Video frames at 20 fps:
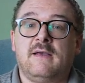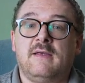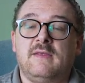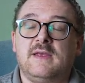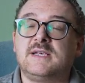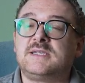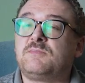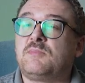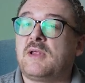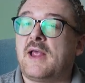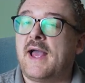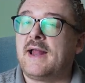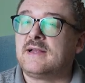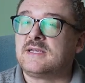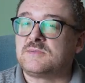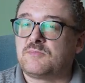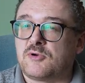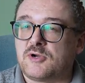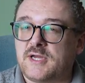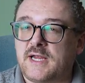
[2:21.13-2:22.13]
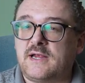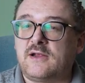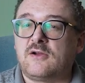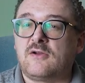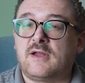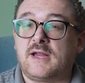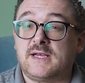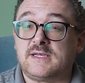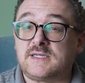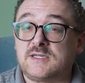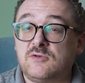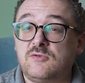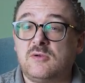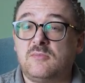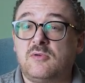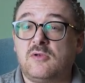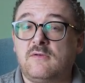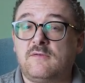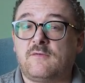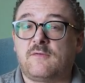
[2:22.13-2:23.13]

This plan is particularly suitable